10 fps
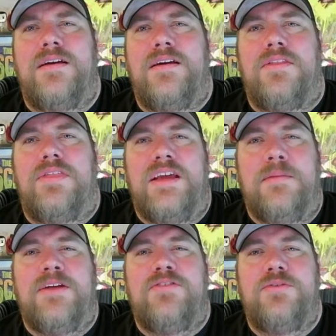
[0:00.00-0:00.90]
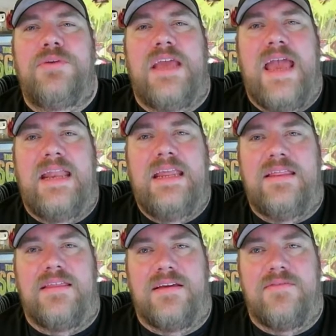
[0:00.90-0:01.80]
Think about doing
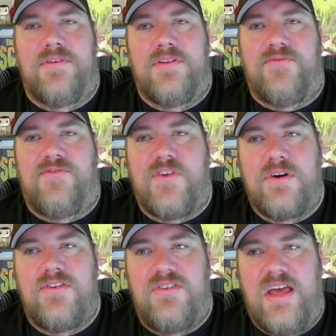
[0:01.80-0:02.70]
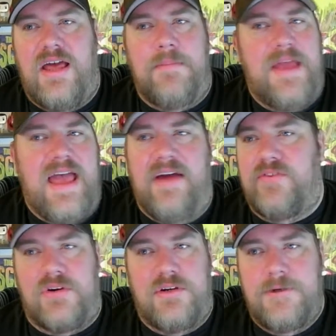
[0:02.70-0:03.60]
anything for the first time ever,